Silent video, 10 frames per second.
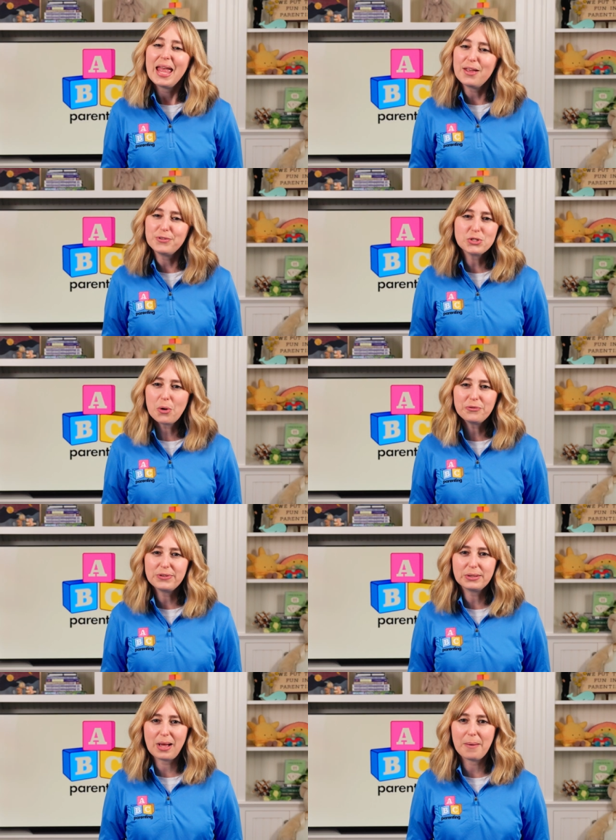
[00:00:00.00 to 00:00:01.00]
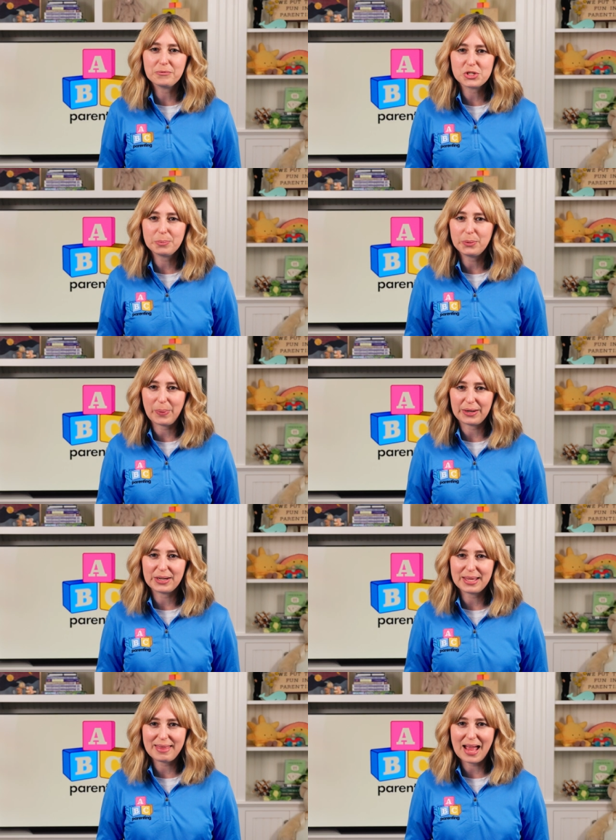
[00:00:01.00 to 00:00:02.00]
If you don't feel comfortable
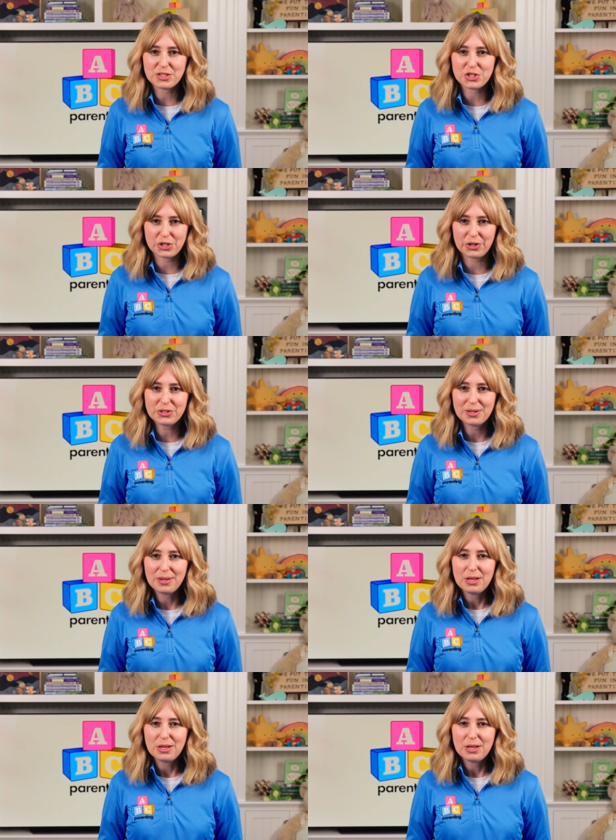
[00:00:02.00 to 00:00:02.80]
wearing that shirt,